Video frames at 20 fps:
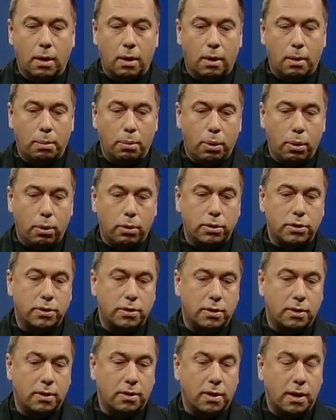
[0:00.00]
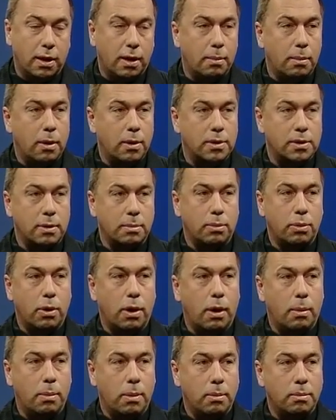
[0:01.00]
approach to think about some
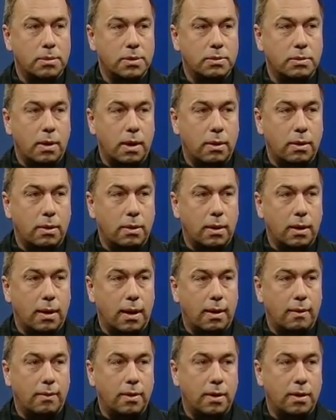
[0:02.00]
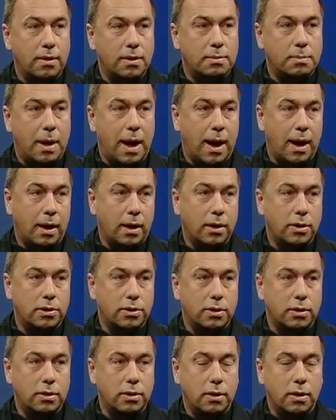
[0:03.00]
problems rather than having these
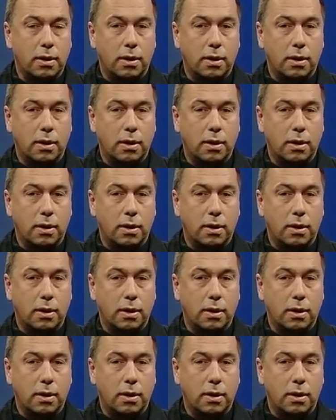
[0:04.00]
packaged